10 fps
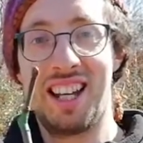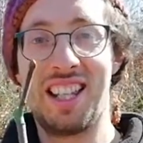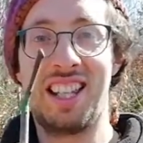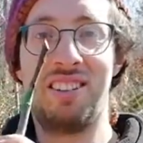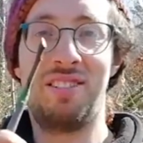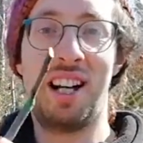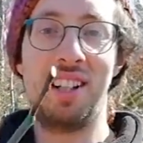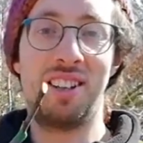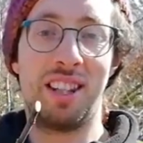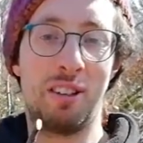And then the
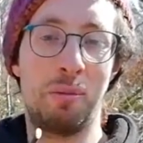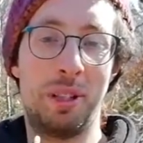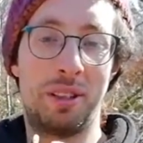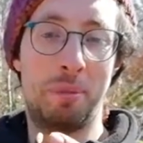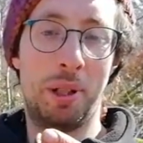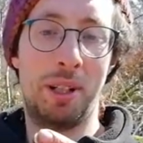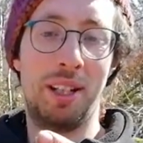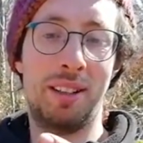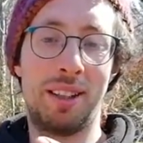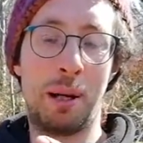final thing would be to put a
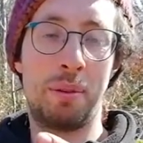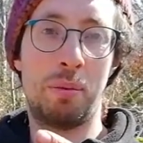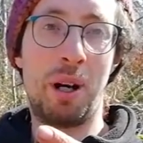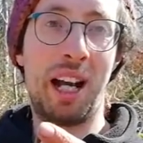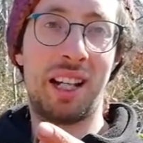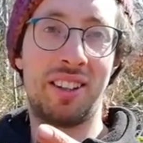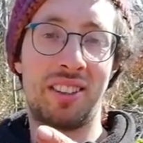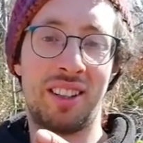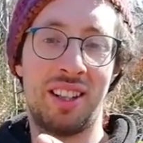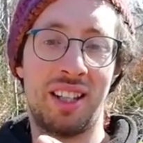little dab of
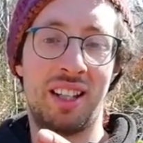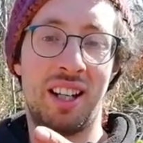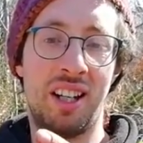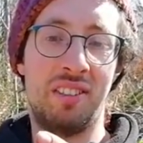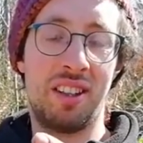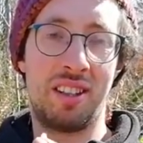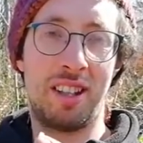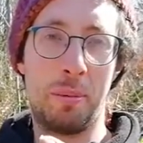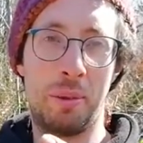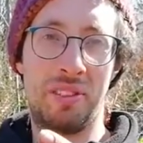wax over the
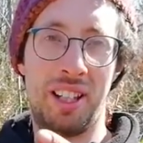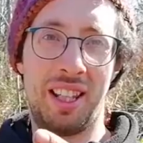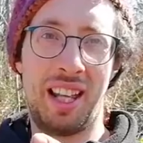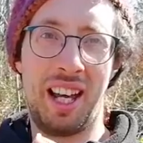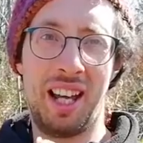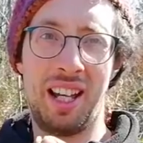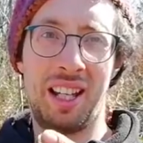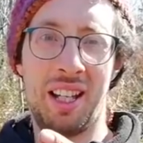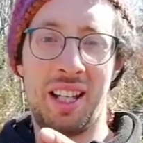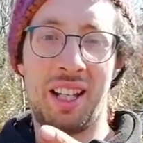top of it there,
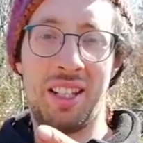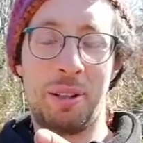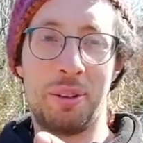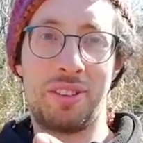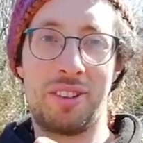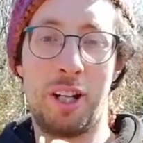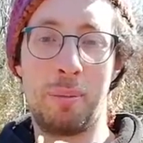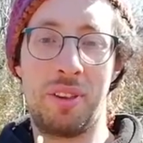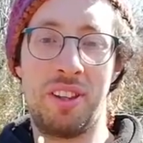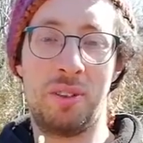and that will stop
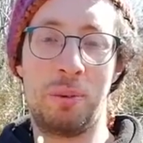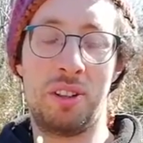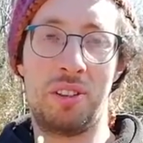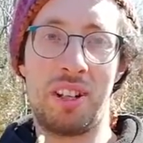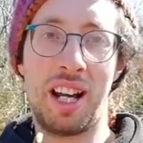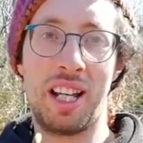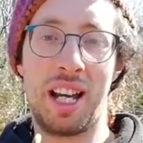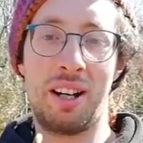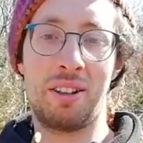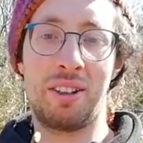this wood drying
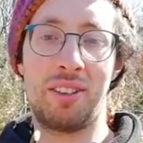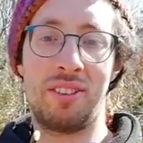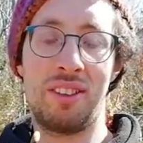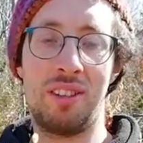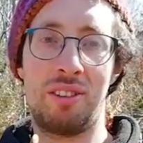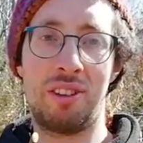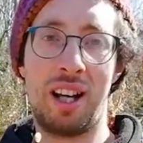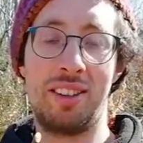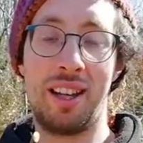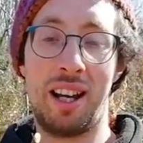out, because if this
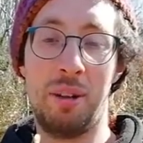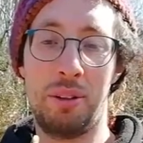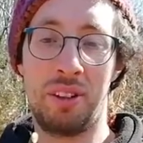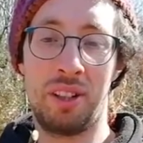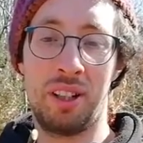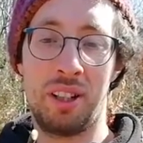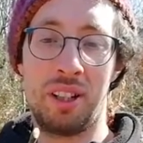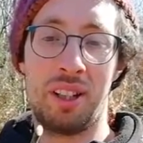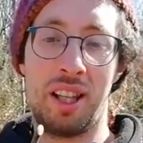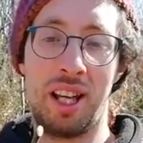dries out
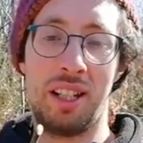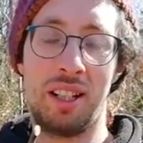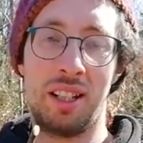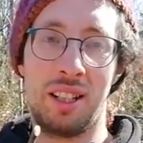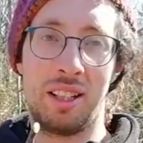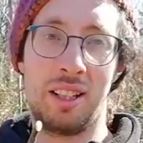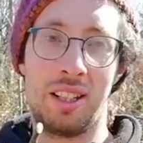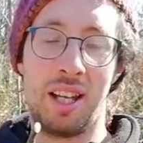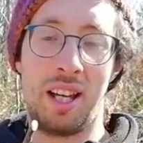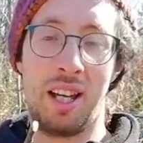then
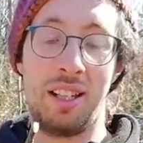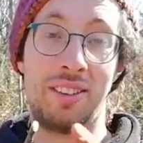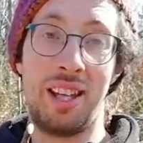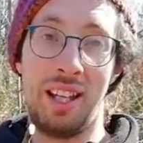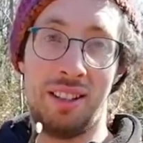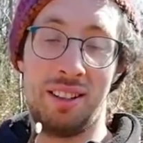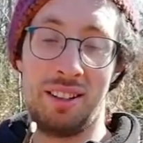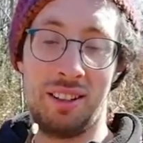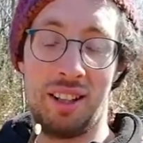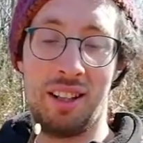it's dead,
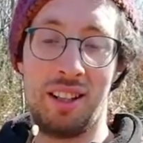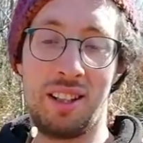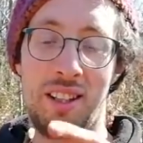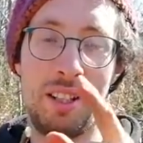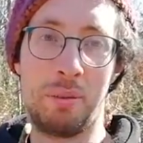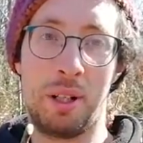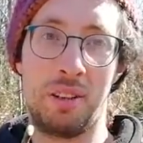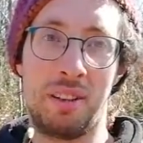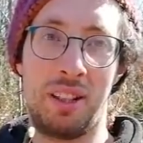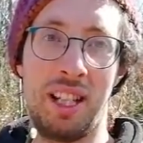and then it
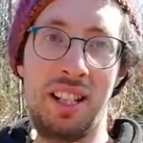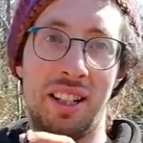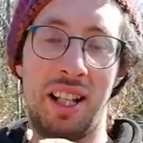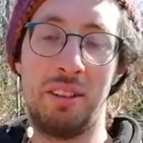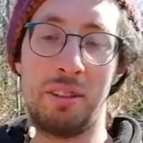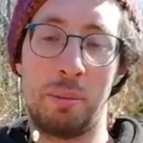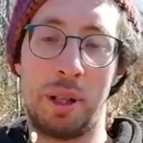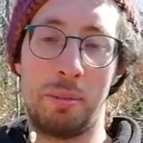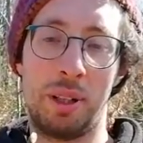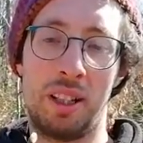won't heal over
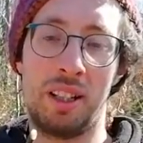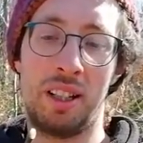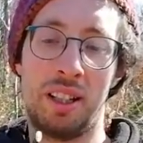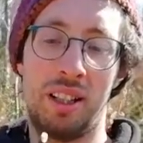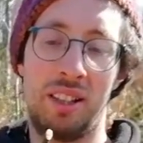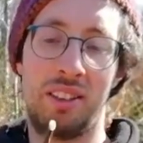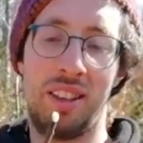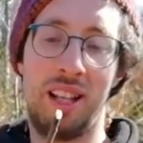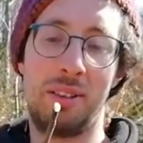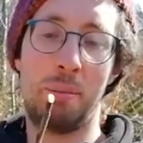properly. So
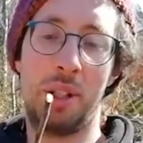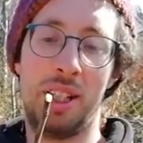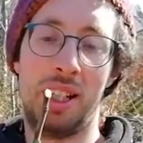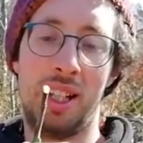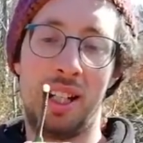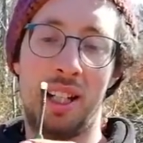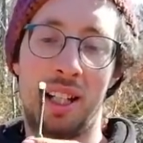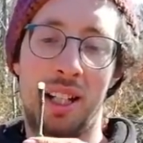that's putting a